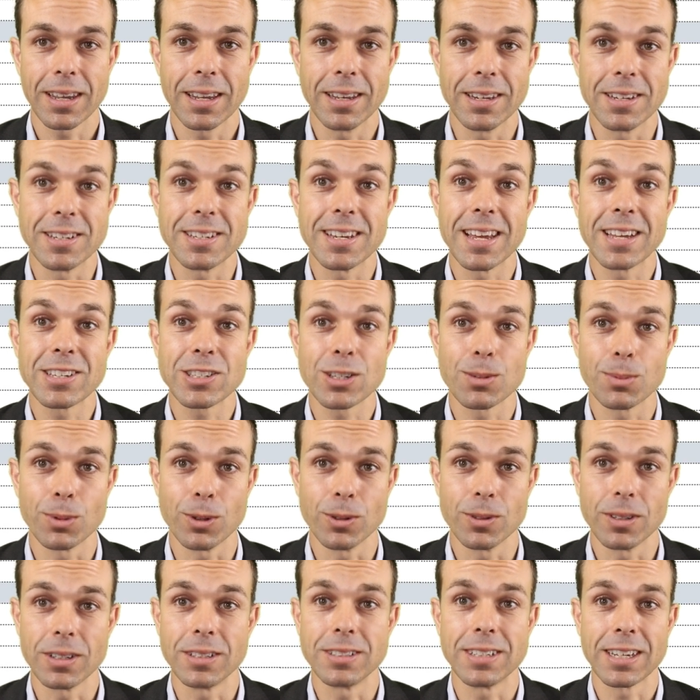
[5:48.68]
in
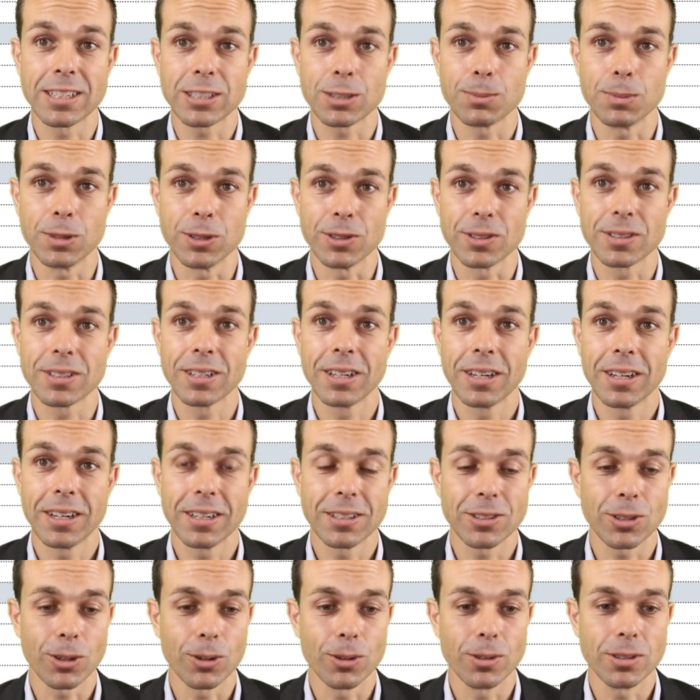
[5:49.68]
decimals.
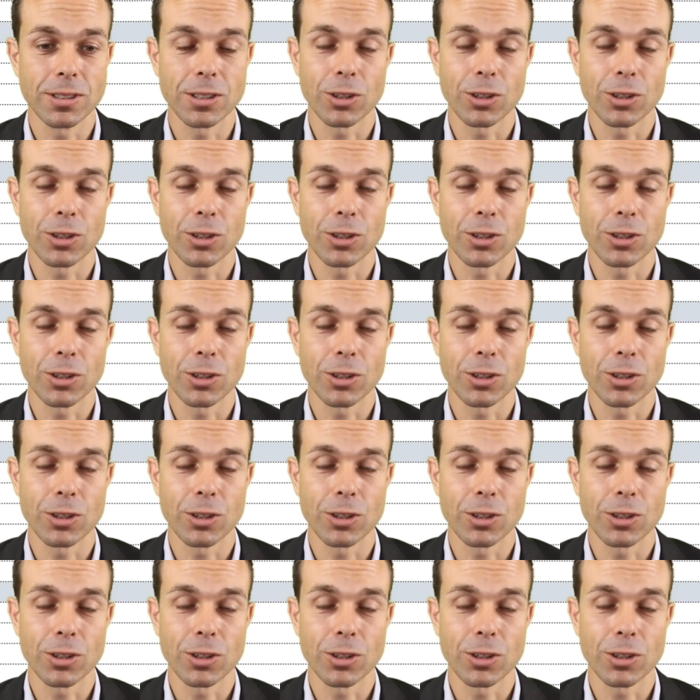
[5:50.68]
So